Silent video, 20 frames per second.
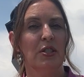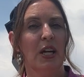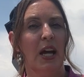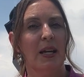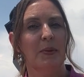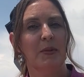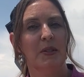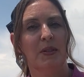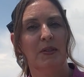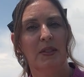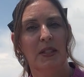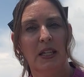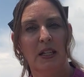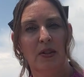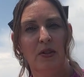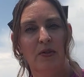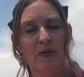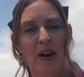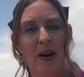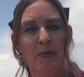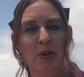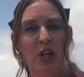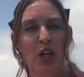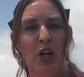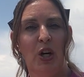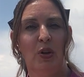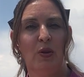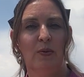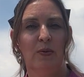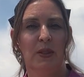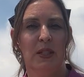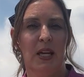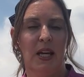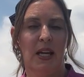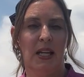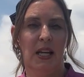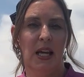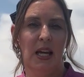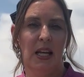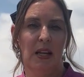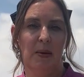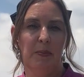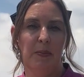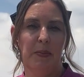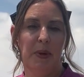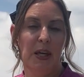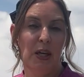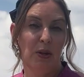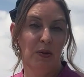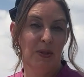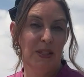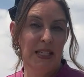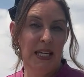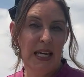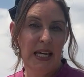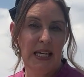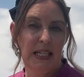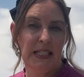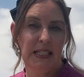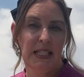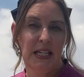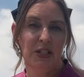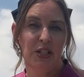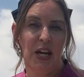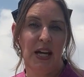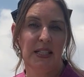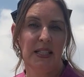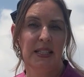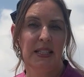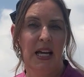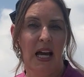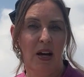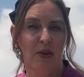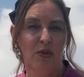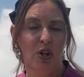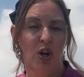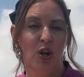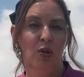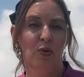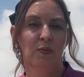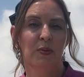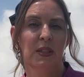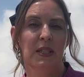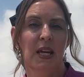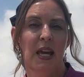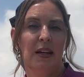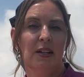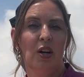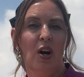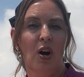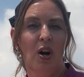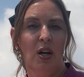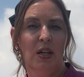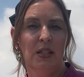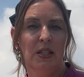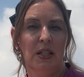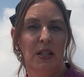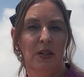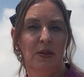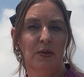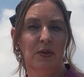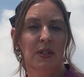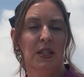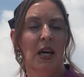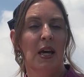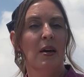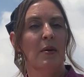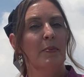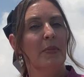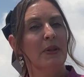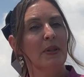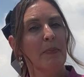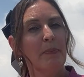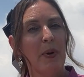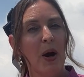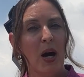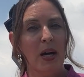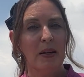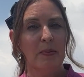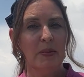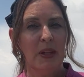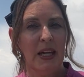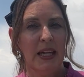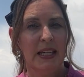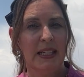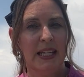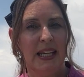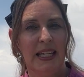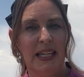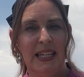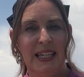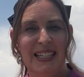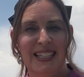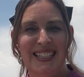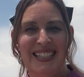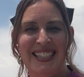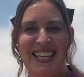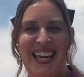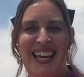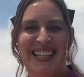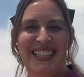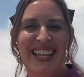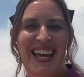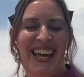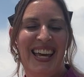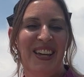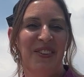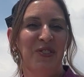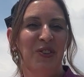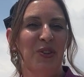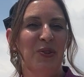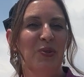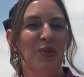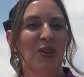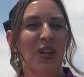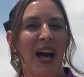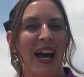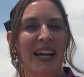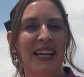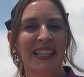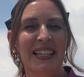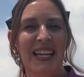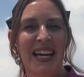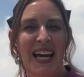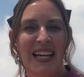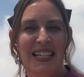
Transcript: types of single family homes and in a PUD, such as townhomes and condos. But the bottom line is that if you like the